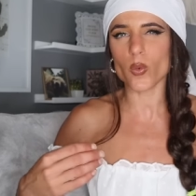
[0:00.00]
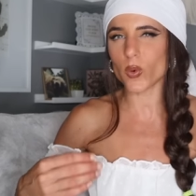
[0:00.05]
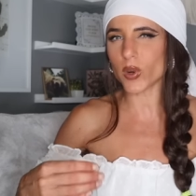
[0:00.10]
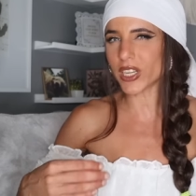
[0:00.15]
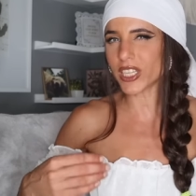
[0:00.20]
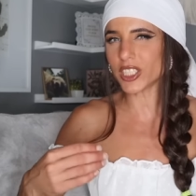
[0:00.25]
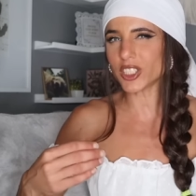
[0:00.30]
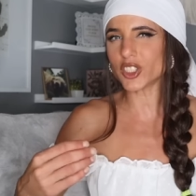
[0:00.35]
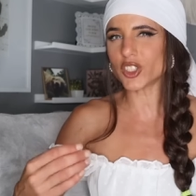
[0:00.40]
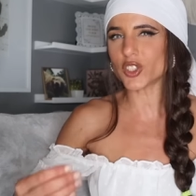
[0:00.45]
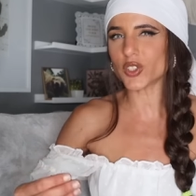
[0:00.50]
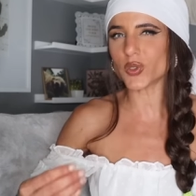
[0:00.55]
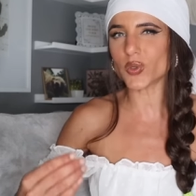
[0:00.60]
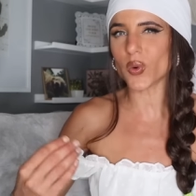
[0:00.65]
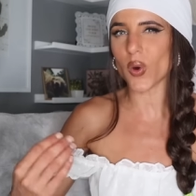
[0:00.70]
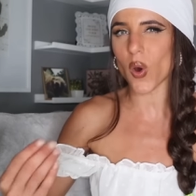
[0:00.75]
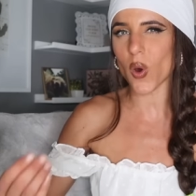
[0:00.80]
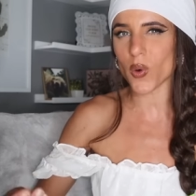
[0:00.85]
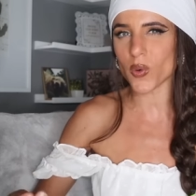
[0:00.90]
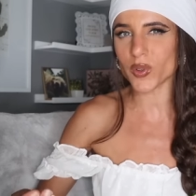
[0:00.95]
Wouldn't
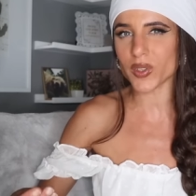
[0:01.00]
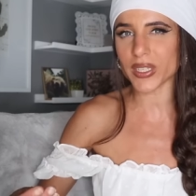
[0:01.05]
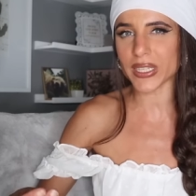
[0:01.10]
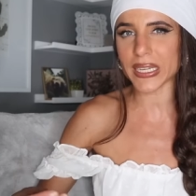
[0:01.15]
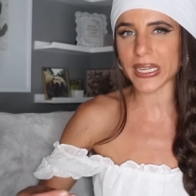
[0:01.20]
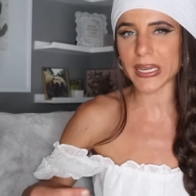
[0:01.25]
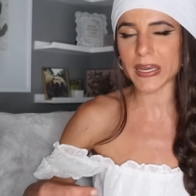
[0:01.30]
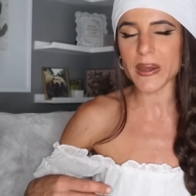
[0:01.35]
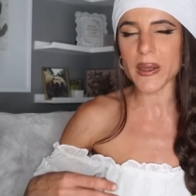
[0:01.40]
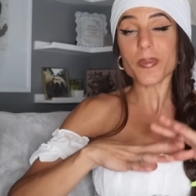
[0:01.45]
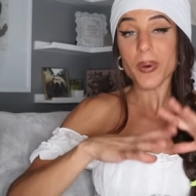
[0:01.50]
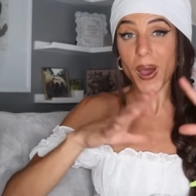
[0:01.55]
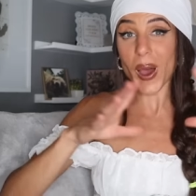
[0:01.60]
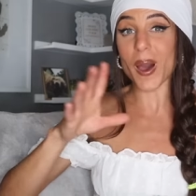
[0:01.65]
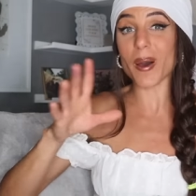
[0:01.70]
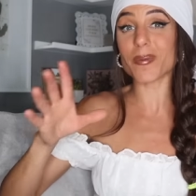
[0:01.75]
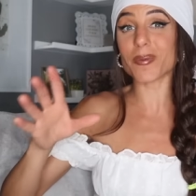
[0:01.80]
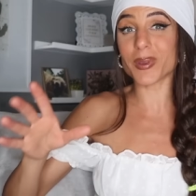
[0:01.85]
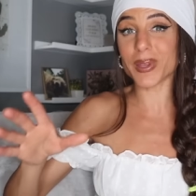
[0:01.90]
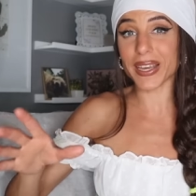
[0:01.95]
you only
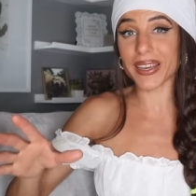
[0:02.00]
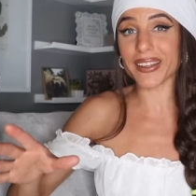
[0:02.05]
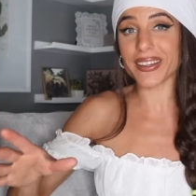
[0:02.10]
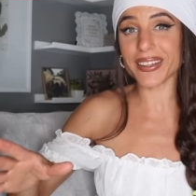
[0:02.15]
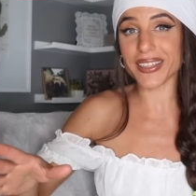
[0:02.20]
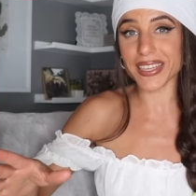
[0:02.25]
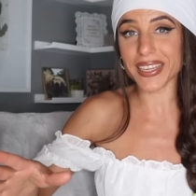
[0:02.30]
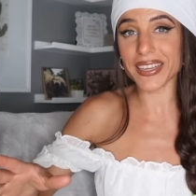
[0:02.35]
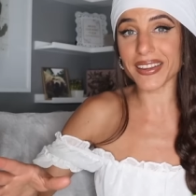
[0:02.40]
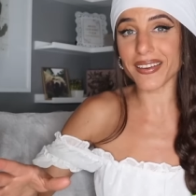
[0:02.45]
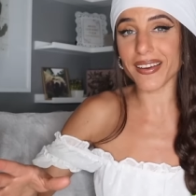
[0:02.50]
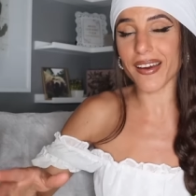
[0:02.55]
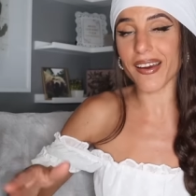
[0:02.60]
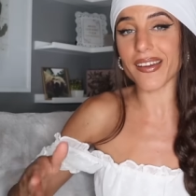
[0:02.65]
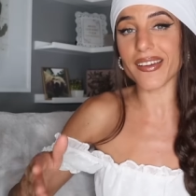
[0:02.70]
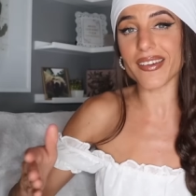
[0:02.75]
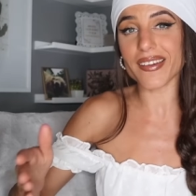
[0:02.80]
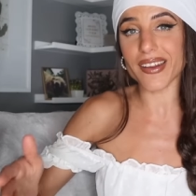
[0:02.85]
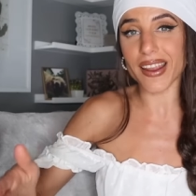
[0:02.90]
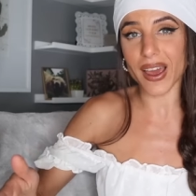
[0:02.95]
publicly
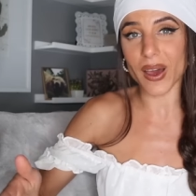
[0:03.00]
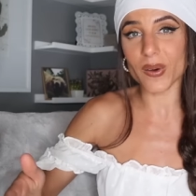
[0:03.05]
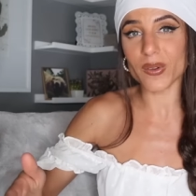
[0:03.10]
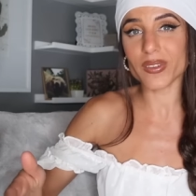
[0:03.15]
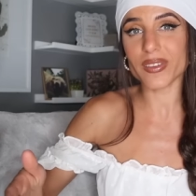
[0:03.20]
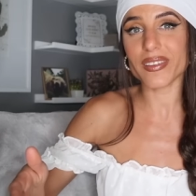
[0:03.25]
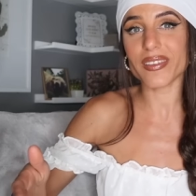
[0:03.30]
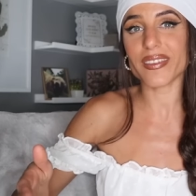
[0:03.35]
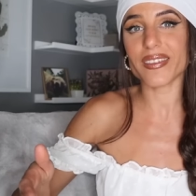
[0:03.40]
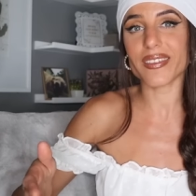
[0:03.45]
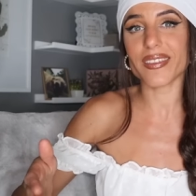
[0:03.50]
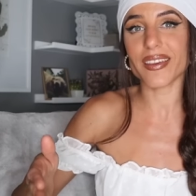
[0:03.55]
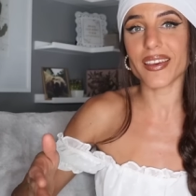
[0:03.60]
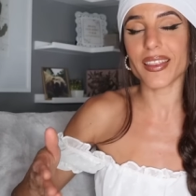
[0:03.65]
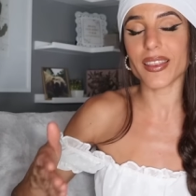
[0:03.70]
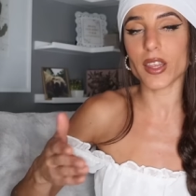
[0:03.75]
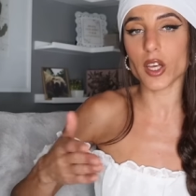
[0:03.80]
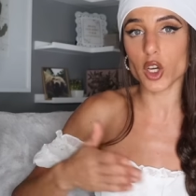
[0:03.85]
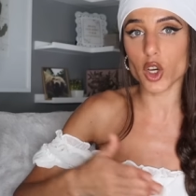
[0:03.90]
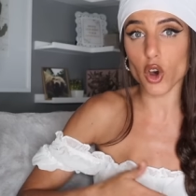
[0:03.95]
announce
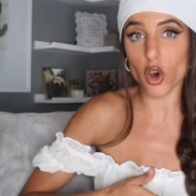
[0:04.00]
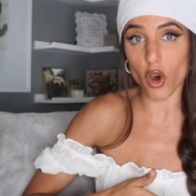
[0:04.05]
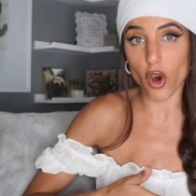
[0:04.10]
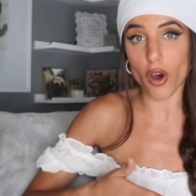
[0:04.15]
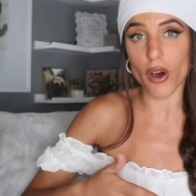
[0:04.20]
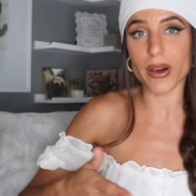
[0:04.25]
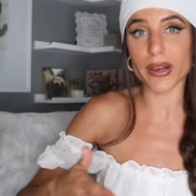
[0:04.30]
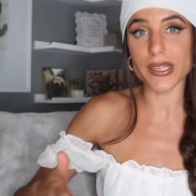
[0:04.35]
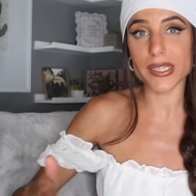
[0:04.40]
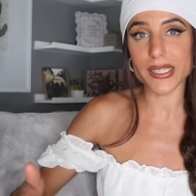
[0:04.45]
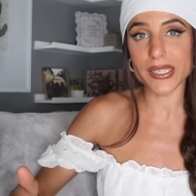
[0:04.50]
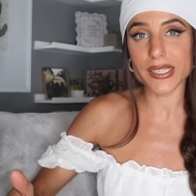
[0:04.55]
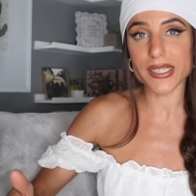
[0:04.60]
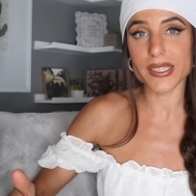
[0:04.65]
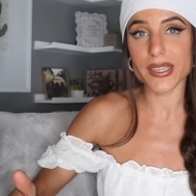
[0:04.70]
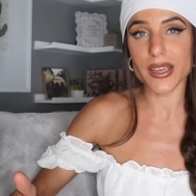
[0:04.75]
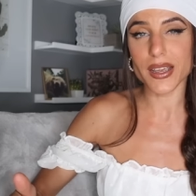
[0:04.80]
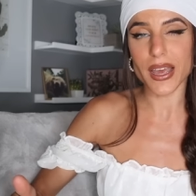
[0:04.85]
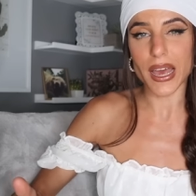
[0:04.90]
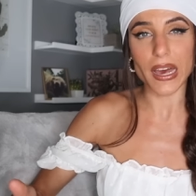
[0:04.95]
the
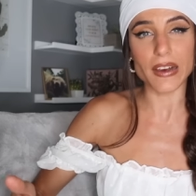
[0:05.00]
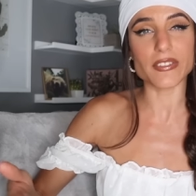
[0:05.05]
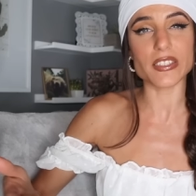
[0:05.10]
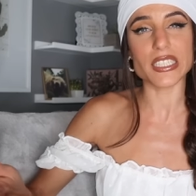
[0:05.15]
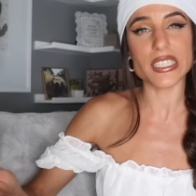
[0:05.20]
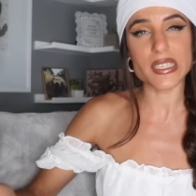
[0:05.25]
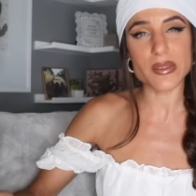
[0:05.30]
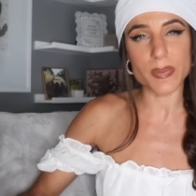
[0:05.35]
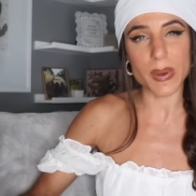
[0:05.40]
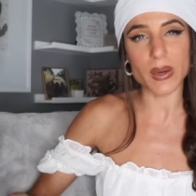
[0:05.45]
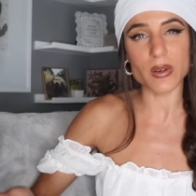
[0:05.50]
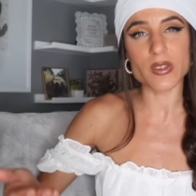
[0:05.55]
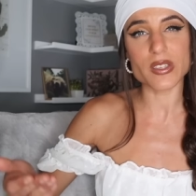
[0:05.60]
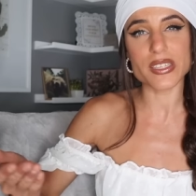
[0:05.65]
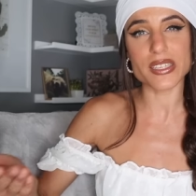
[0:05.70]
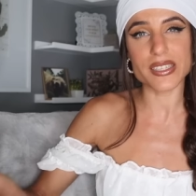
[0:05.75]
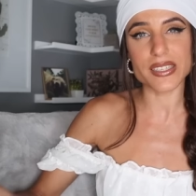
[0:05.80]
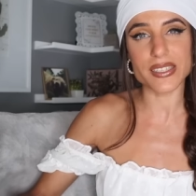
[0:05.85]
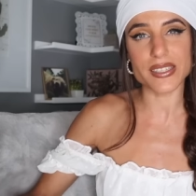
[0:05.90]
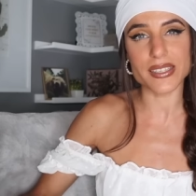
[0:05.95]
cause of a
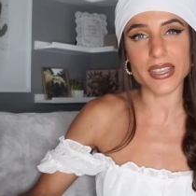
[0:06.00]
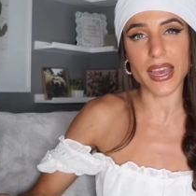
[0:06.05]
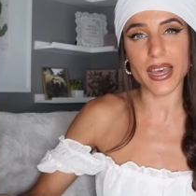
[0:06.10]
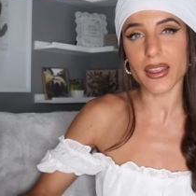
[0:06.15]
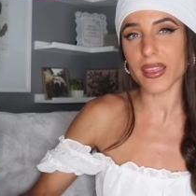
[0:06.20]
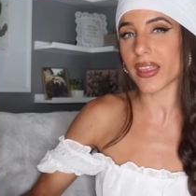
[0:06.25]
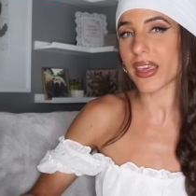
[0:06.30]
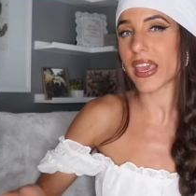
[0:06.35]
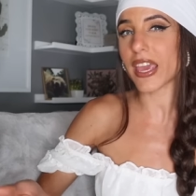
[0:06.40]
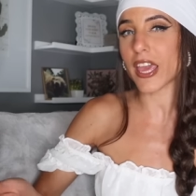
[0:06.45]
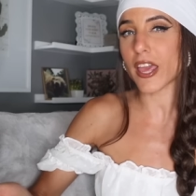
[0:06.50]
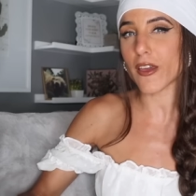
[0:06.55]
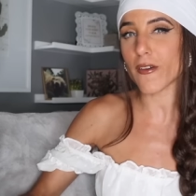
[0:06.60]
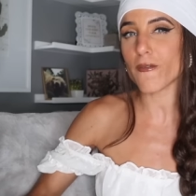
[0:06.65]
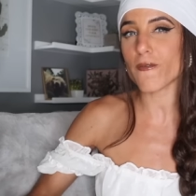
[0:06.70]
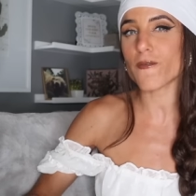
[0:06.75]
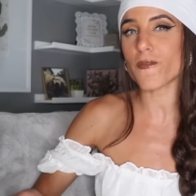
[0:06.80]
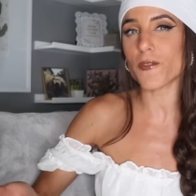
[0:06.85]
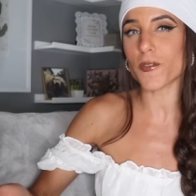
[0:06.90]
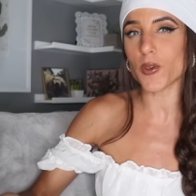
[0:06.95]
spouse's death
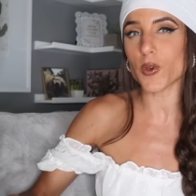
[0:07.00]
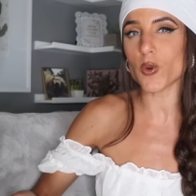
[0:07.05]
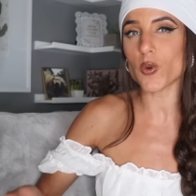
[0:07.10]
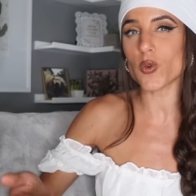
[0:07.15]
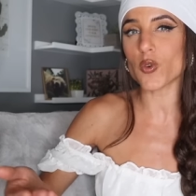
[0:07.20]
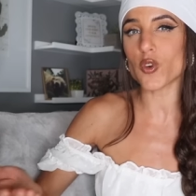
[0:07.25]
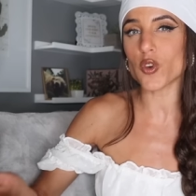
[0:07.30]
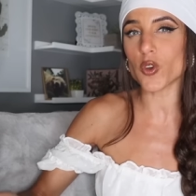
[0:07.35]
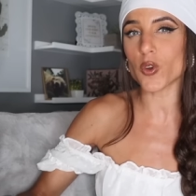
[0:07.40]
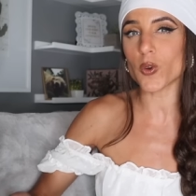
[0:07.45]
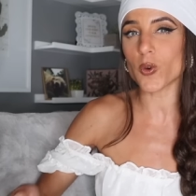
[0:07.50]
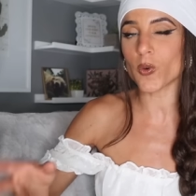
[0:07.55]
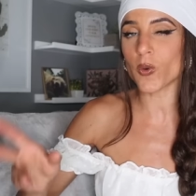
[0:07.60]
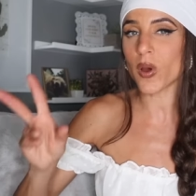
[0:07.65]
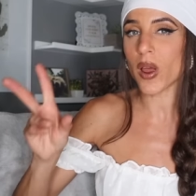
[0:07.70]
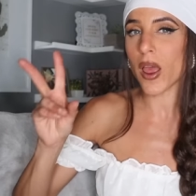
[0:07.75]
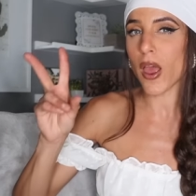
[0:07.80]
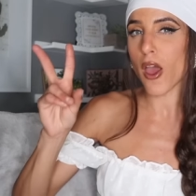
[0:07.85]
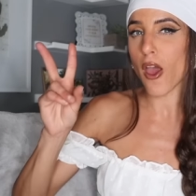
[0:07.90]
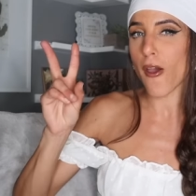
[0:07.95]
if you knew